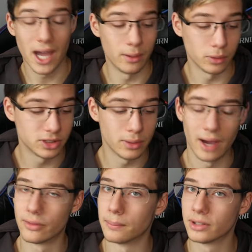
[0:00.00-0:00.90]
And once you
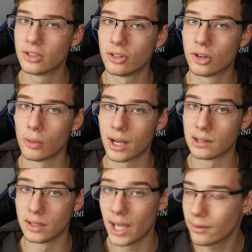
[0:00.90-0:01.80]
have them positioned
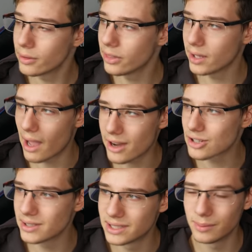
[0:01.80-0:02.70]
correctly, everything
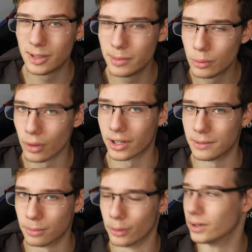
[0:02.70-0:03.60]
actually seemed to be
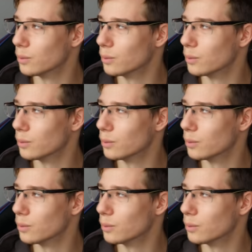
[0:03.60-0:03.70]
working pretty